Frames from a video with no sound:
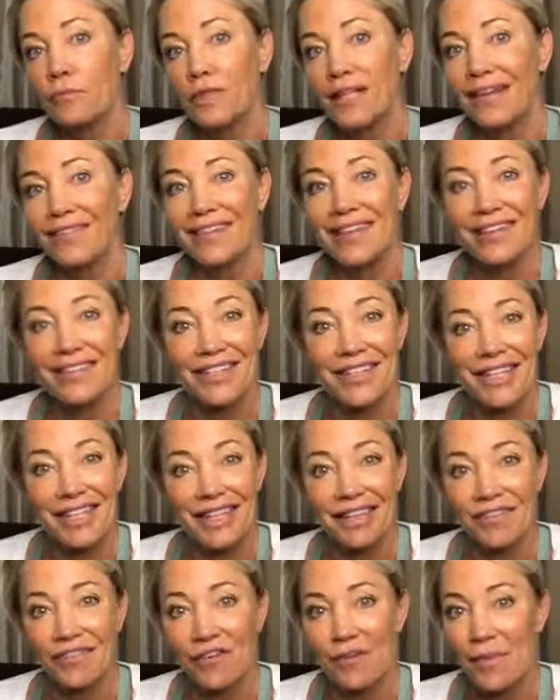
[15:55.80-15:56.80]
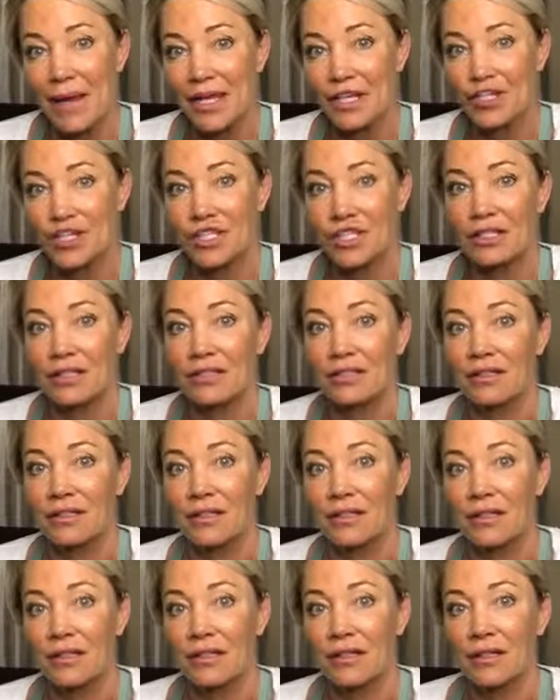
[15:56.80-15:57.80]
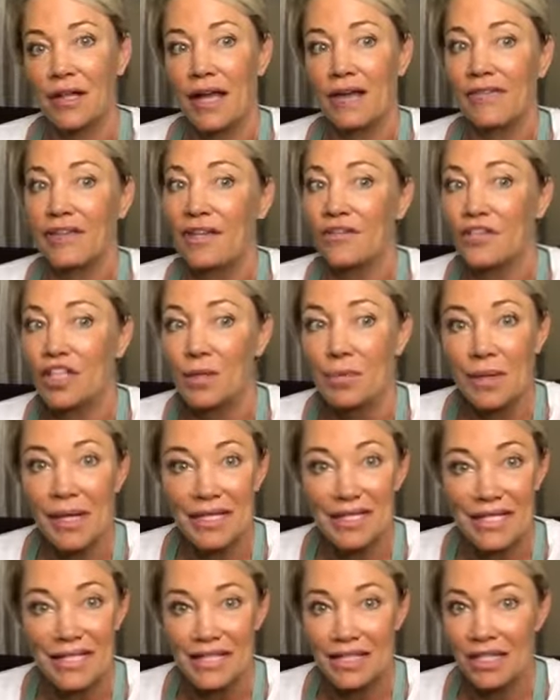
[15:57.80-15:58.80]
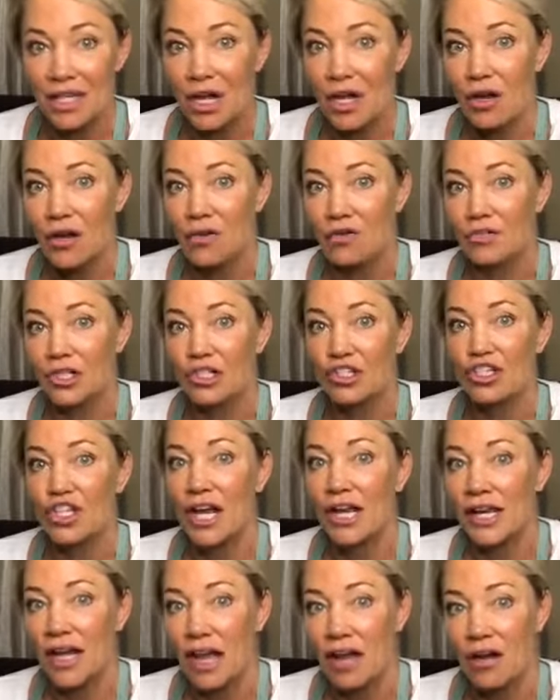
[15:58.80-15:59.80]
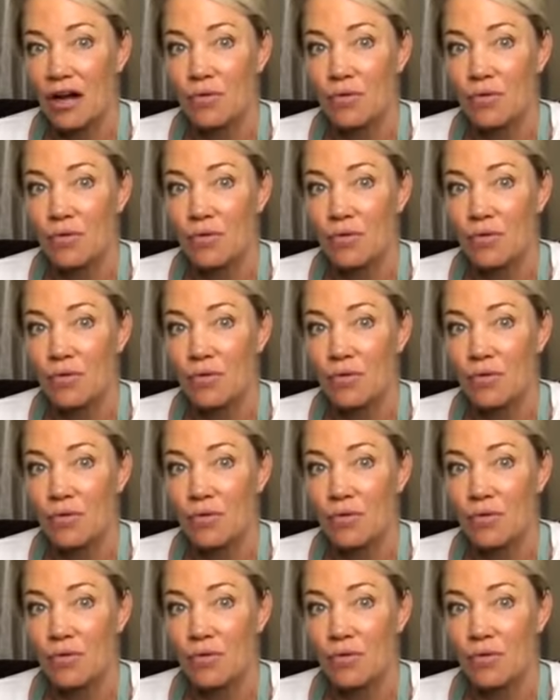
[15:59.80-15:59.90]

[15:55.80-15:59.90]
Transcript: I've given you information. I've given you places to go to check out